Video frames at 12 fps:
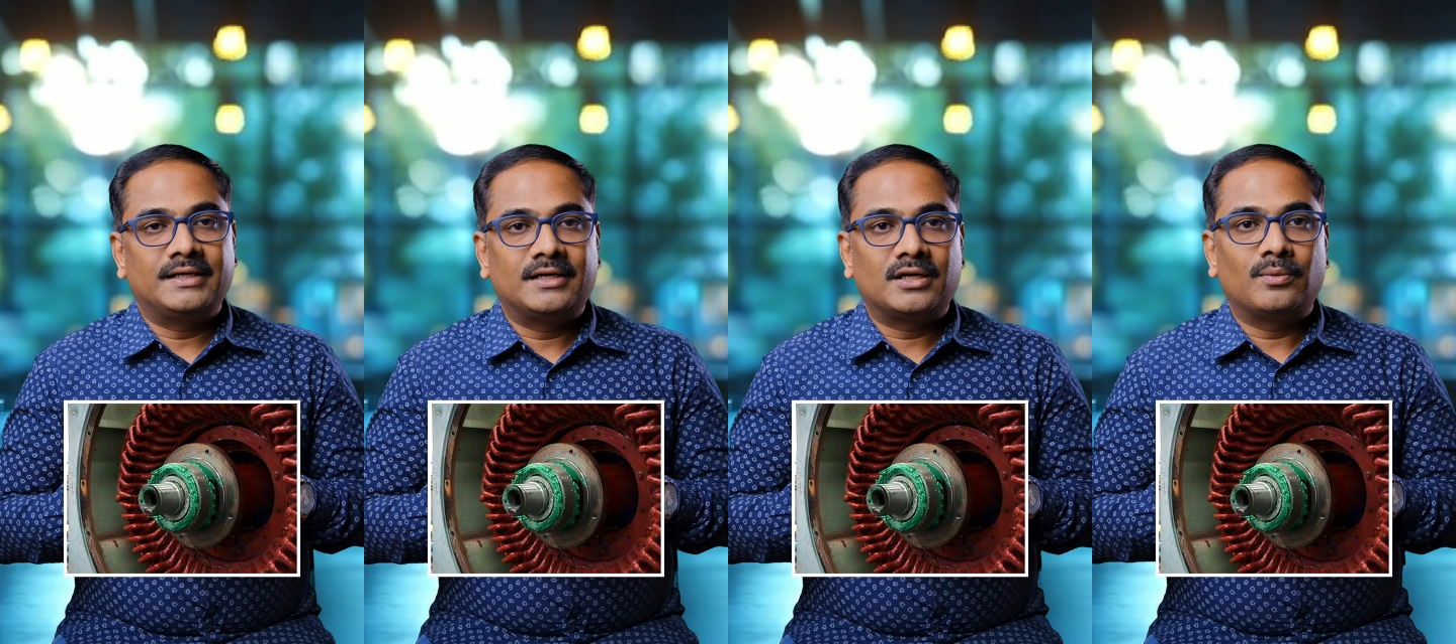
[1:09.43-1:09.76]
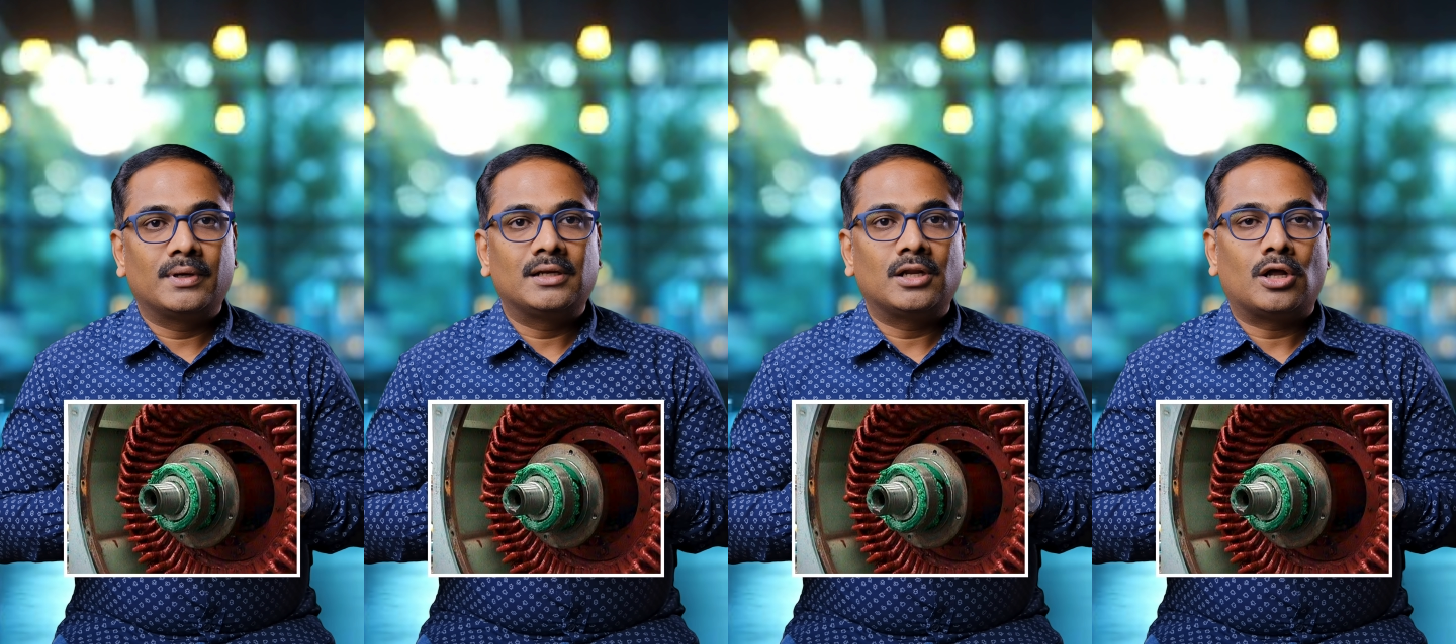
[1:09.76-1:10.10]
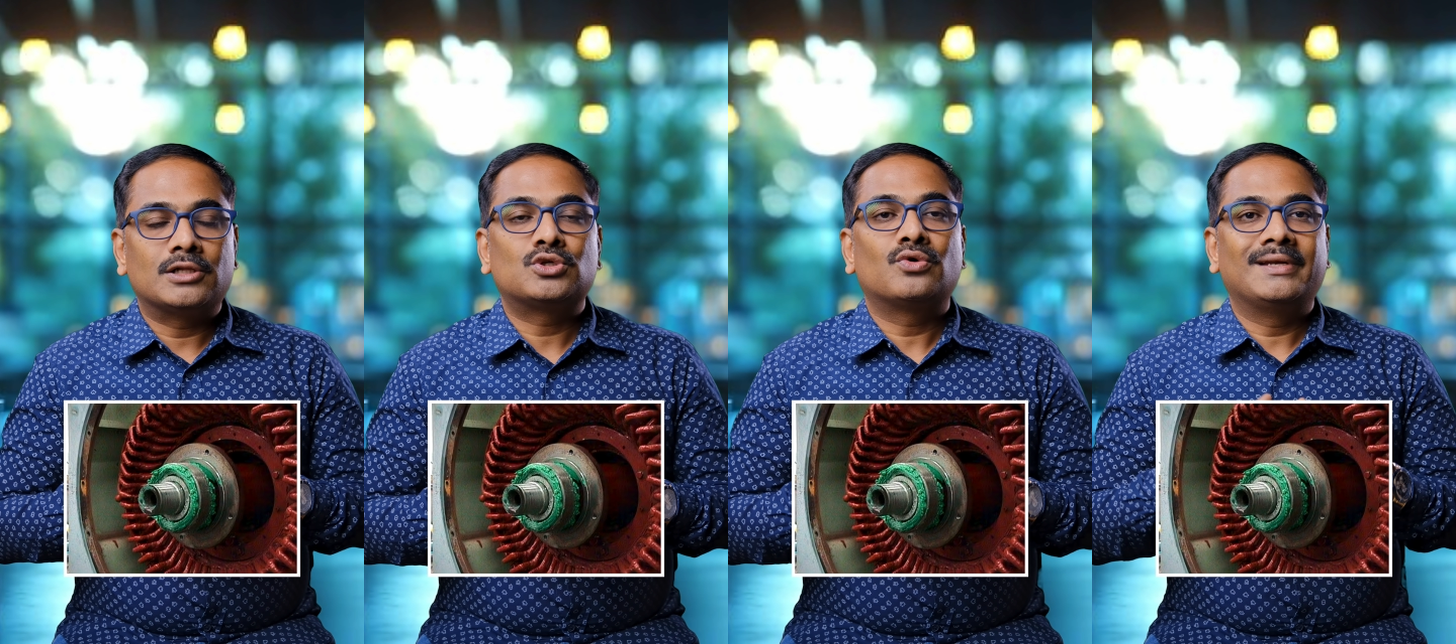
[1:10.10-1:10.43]
interval
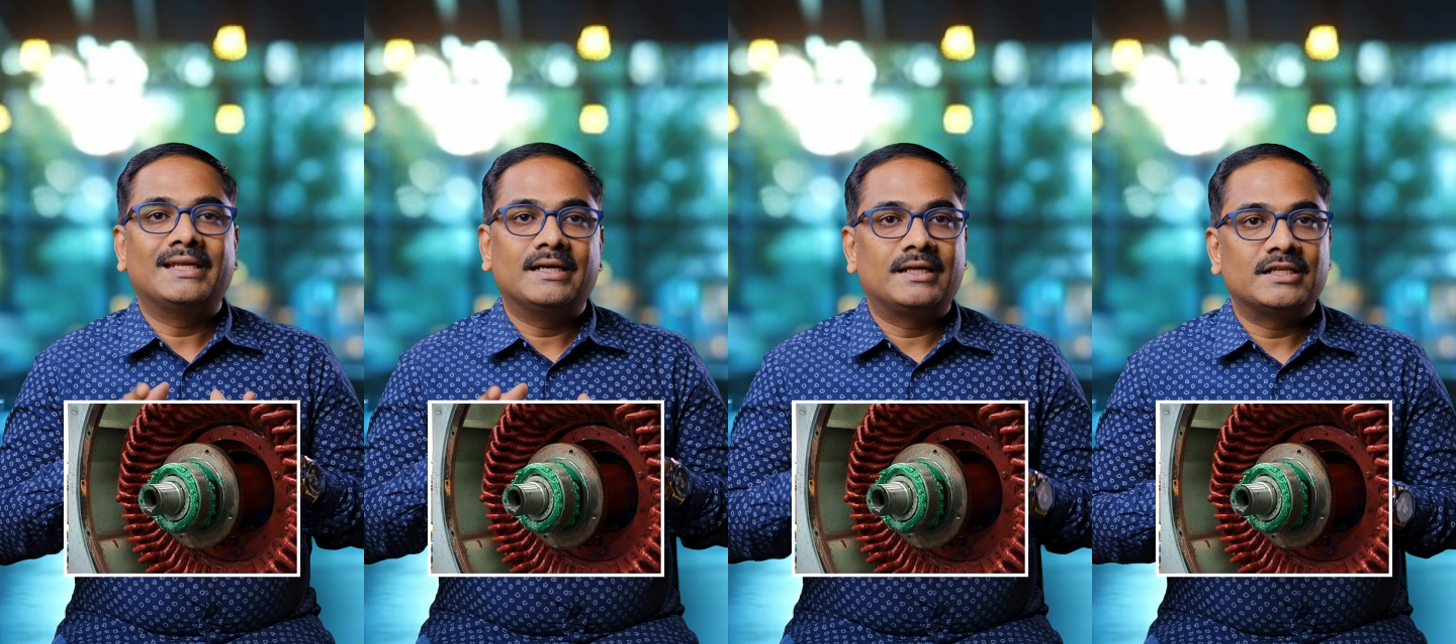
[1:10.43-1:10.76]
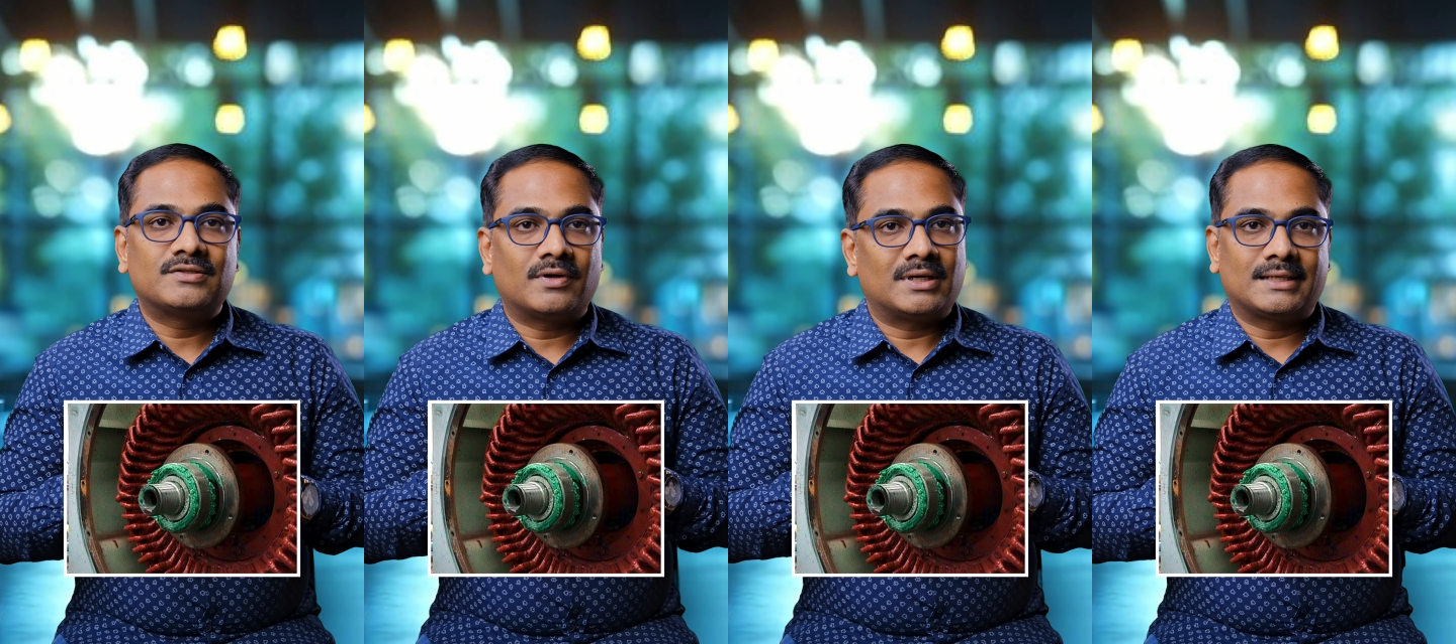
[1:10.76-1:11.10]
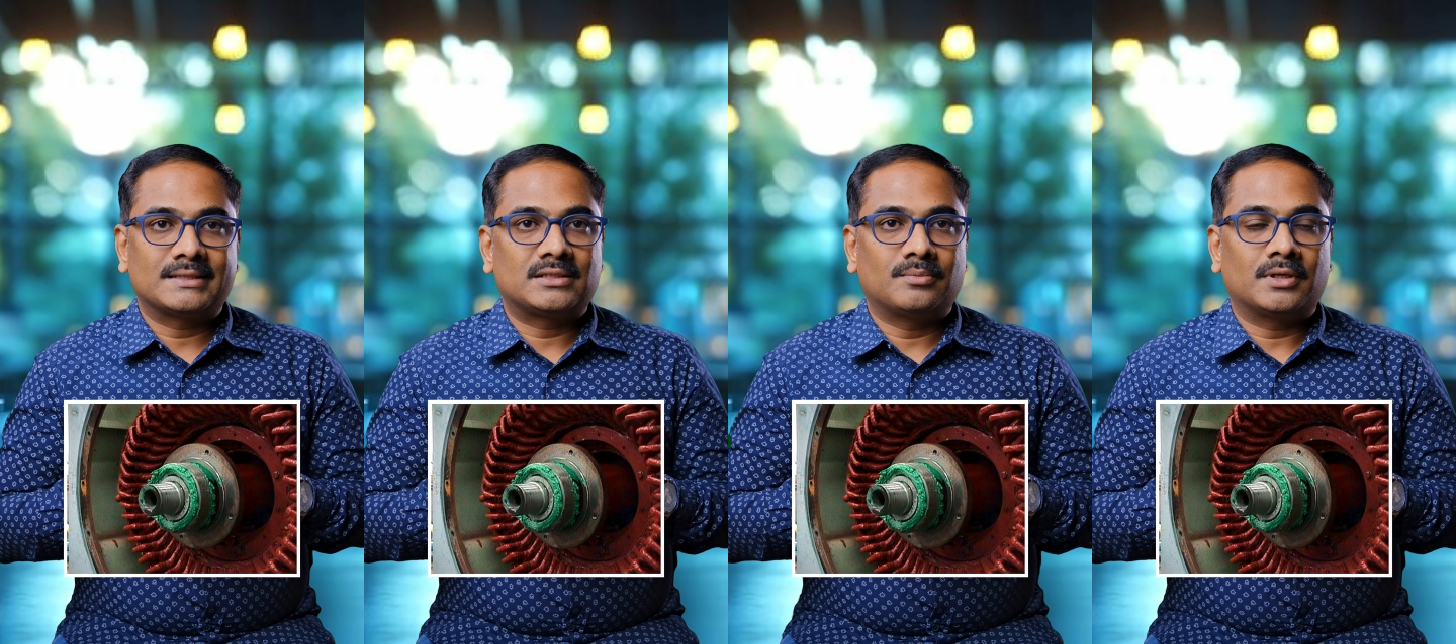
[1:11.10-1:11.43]
also will increase for a
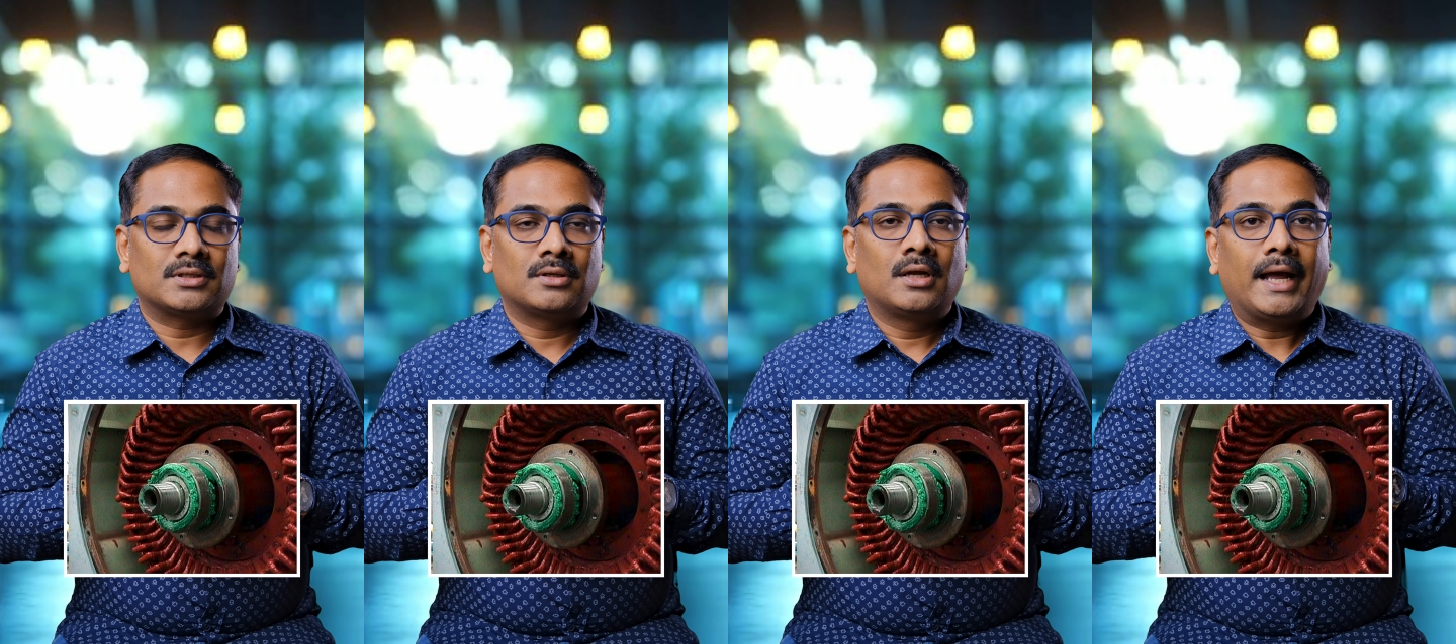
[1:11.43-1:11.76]
customer,